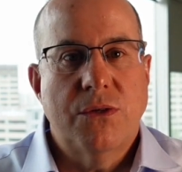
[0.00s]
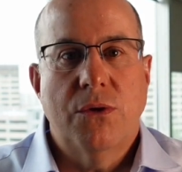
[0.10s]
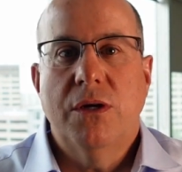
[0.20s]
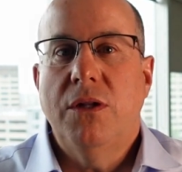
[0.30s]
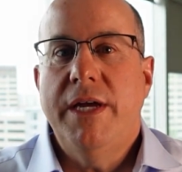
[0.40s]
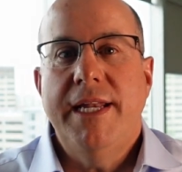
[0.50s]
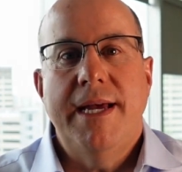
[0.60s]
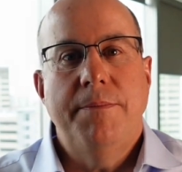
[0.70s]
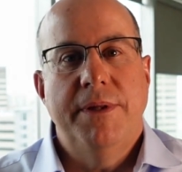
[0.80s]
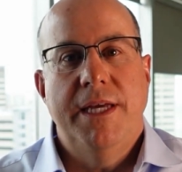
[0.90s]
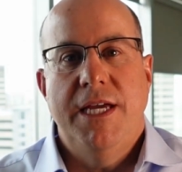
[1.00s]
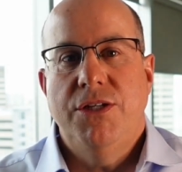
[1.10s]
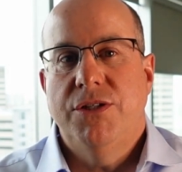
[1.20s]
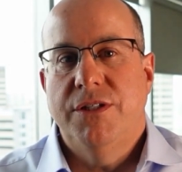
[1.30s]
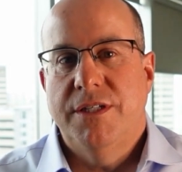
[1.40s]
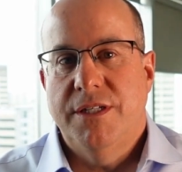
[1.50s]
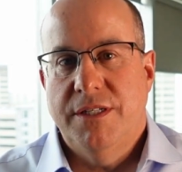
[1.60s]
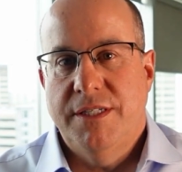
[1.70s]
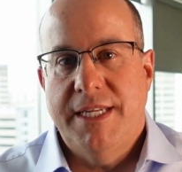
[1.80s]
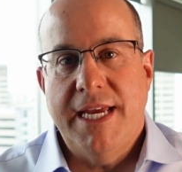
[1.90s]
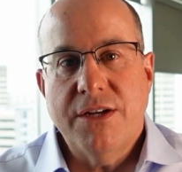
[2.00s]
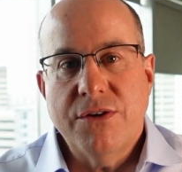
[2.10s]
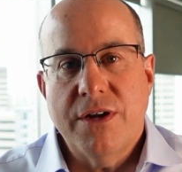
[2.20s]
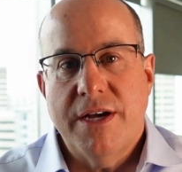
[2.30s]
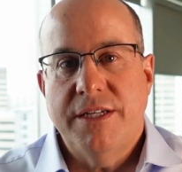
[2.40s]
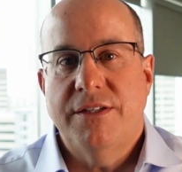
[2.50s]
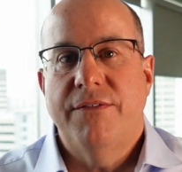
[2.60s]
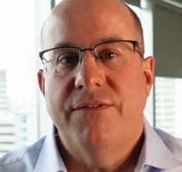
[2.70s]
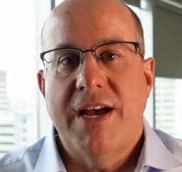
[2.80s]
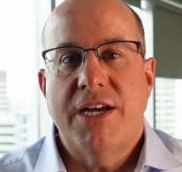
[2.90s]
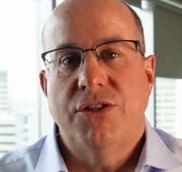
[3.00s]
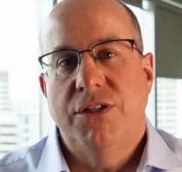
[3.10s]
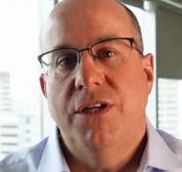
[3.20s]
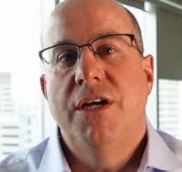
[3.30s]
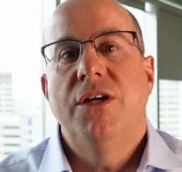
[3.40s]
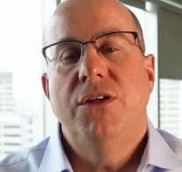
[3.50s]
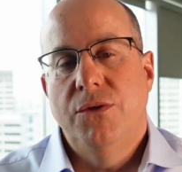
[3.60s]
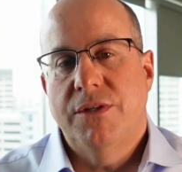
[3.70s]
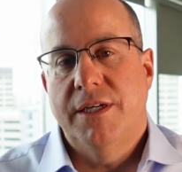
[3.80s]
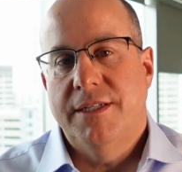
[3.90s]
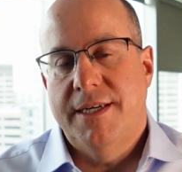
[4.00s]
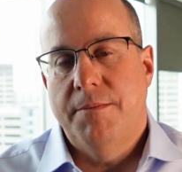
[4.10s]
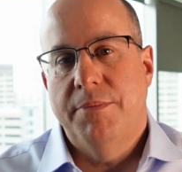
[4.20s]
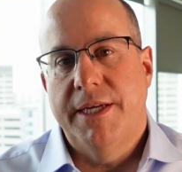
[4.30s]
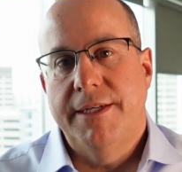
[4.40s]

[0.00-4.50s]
or client applications in a standardized fashion using a template.